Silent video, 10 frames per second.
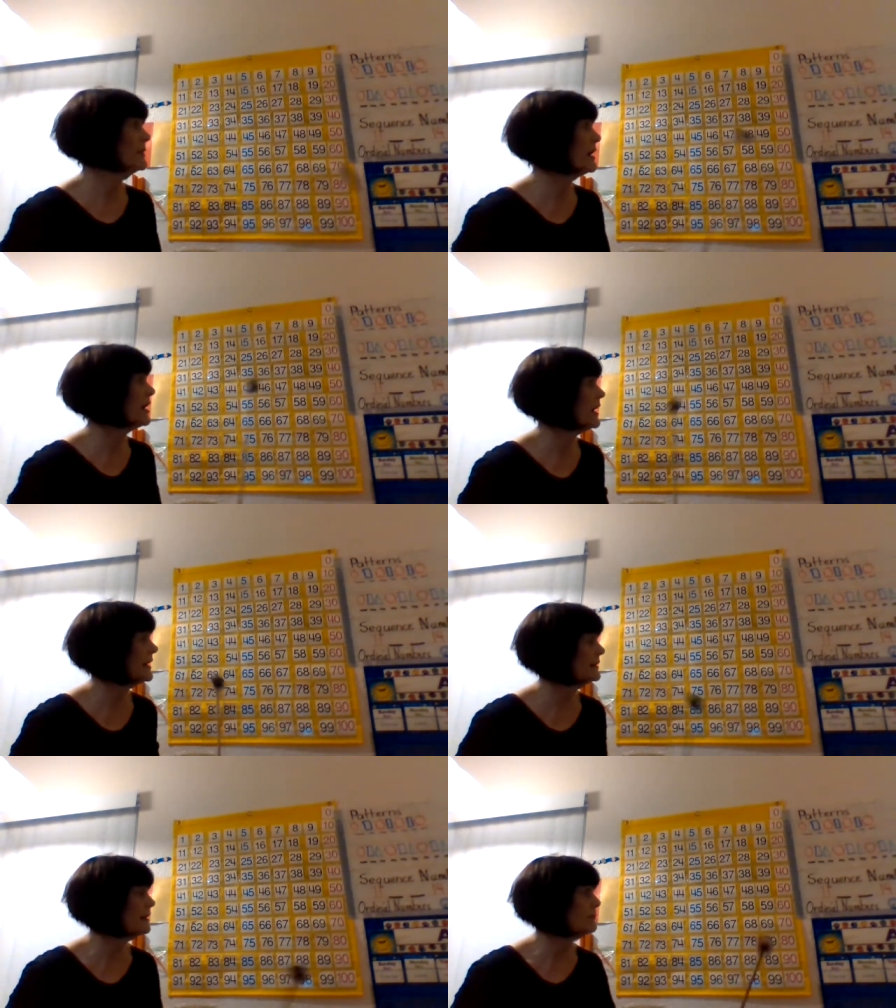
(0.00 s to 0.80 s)

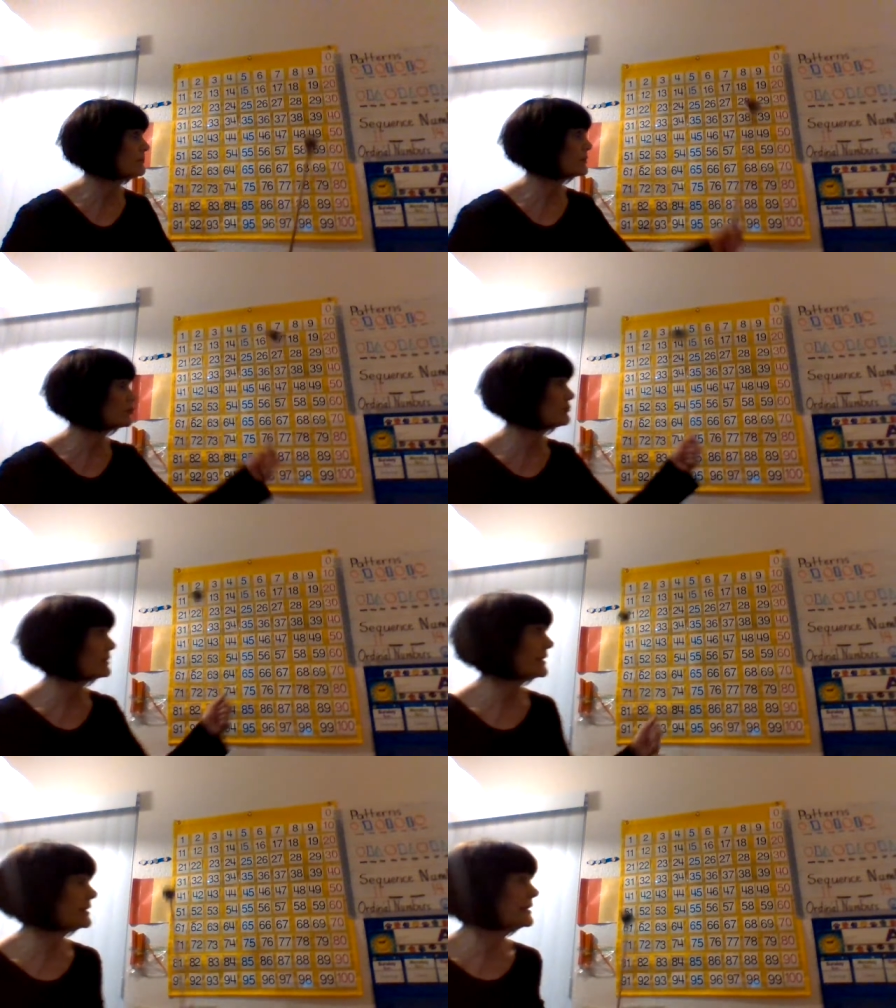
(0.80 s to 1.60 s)
my number
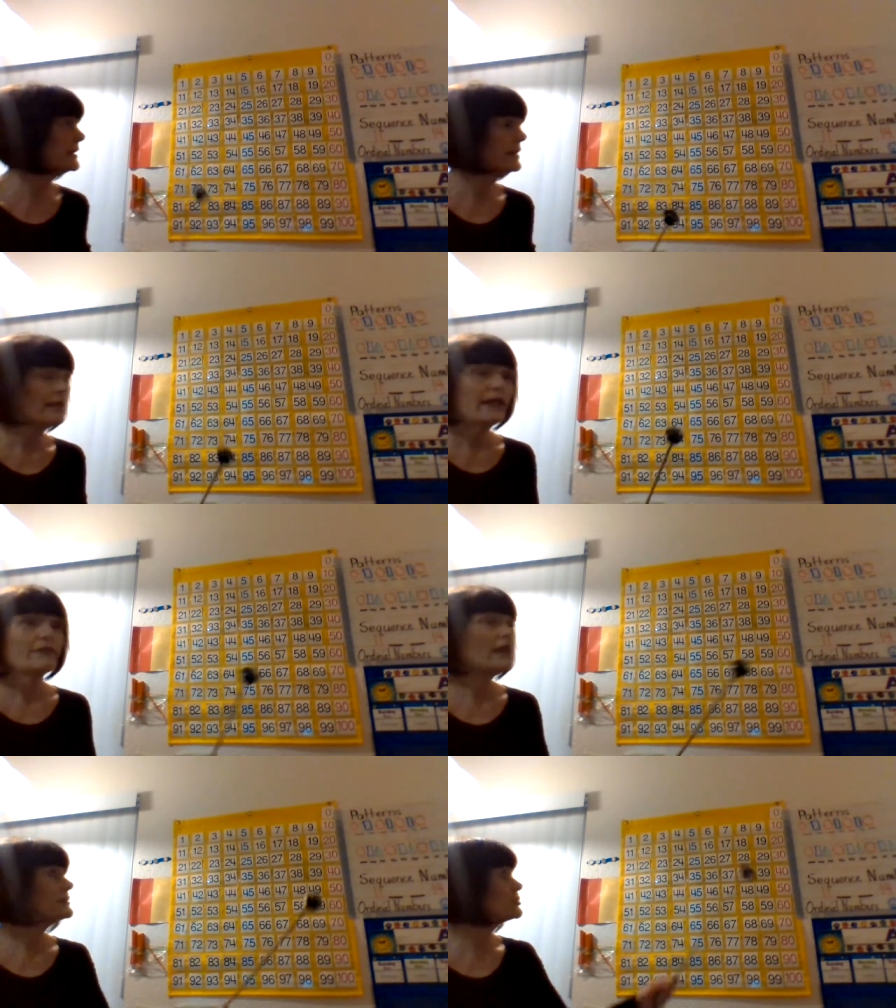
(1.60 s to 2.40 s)
grid
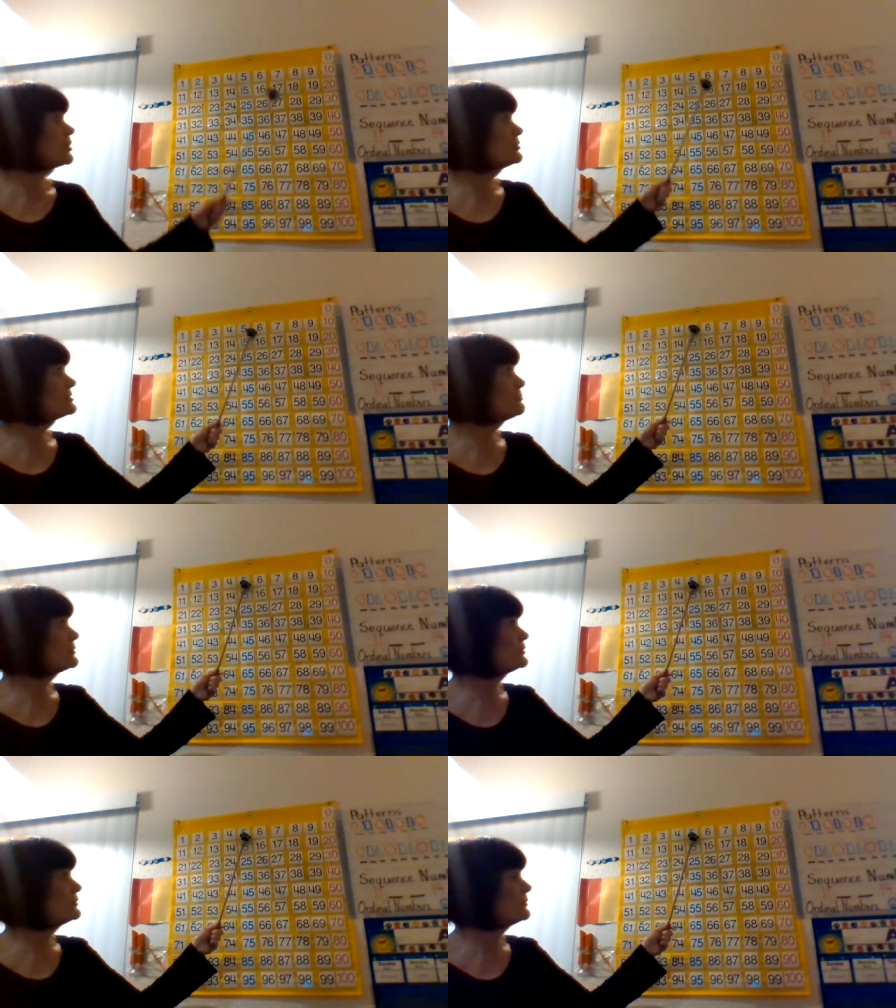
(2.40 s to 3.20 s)
that shows
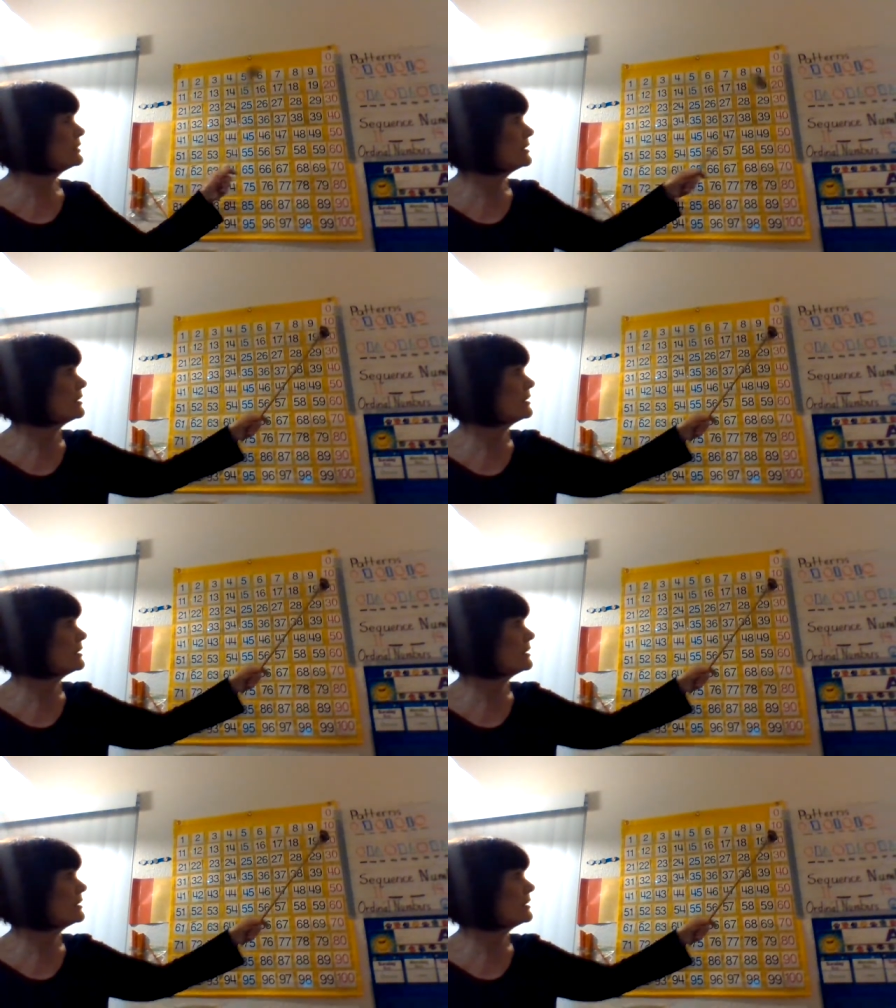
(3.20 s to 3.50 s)
blue,